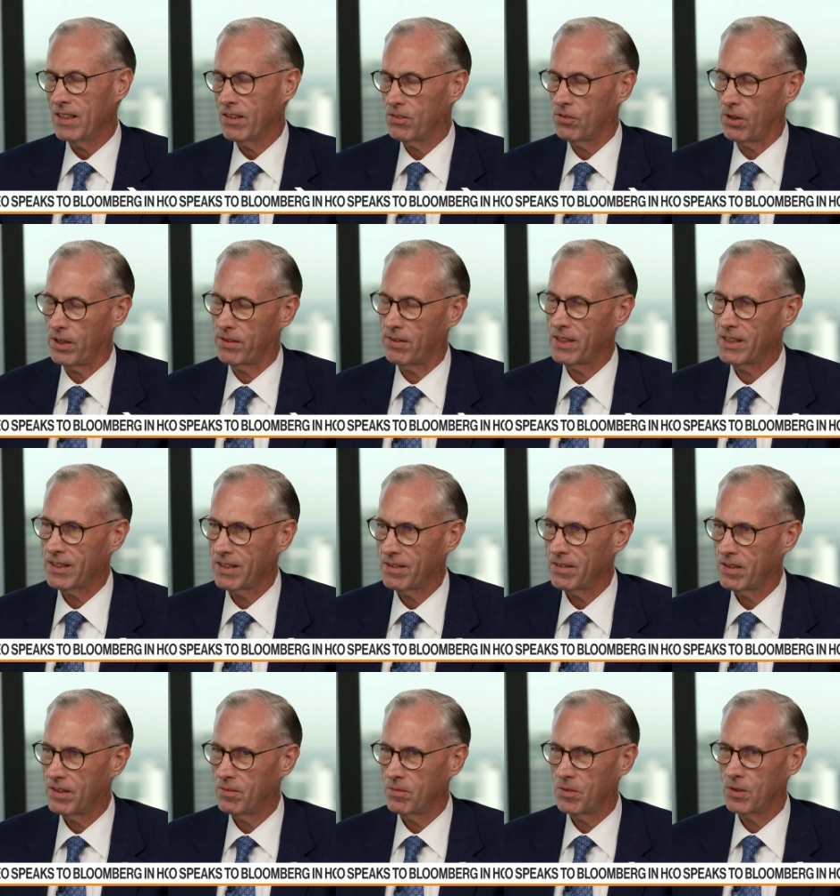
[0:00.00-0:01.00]
So I
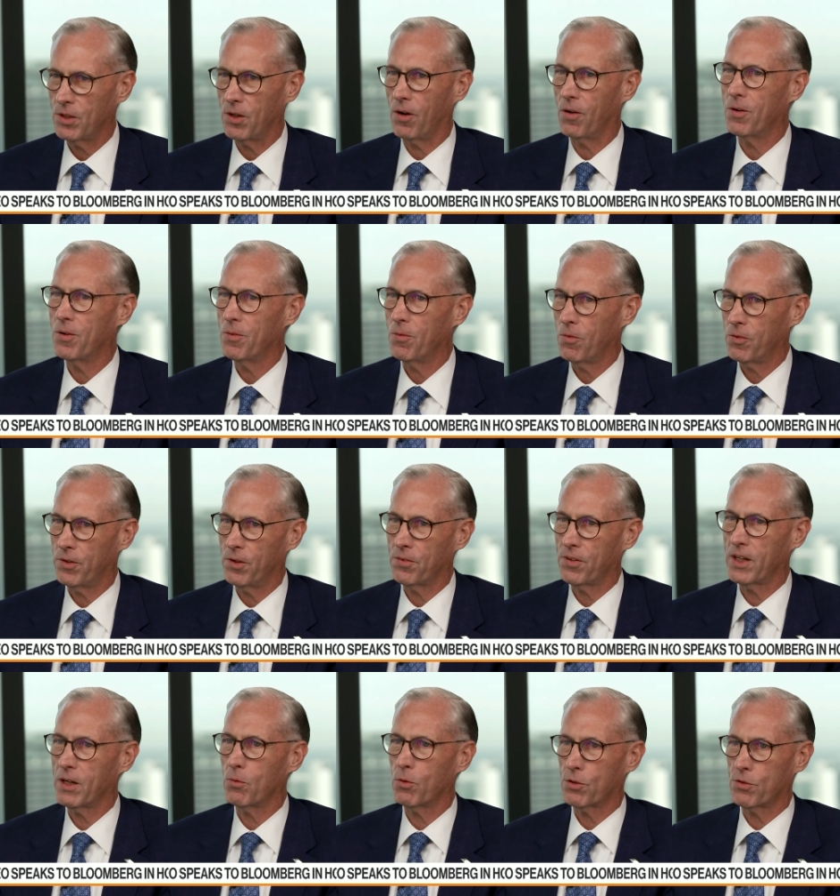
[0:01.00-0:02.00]
think you know the
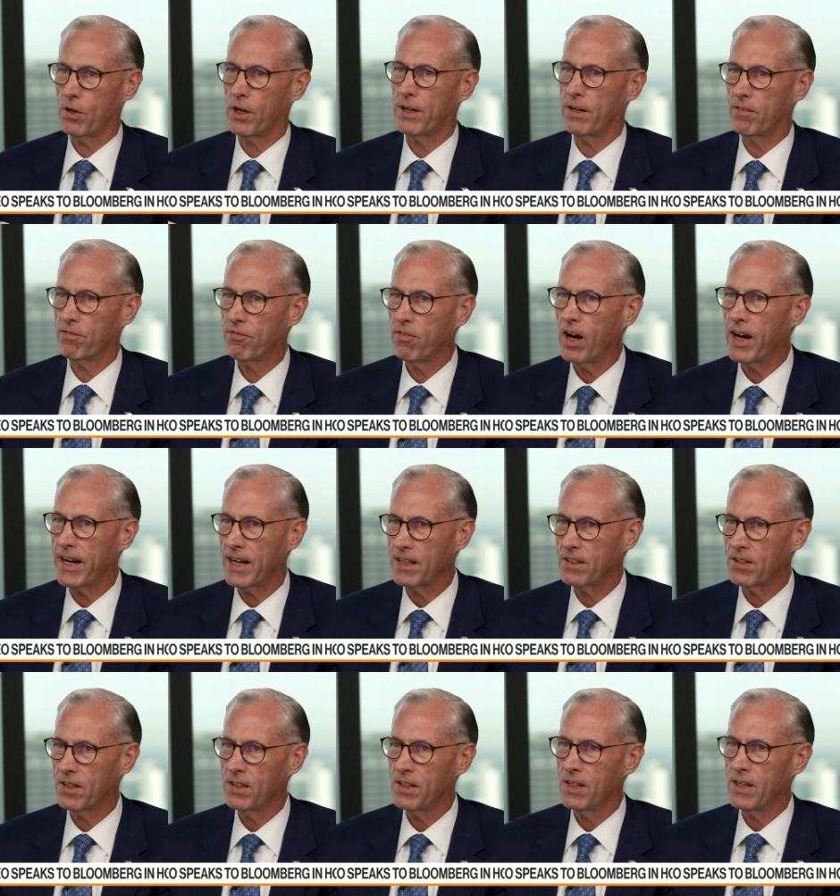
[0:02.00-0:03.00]
thing we're trying to fight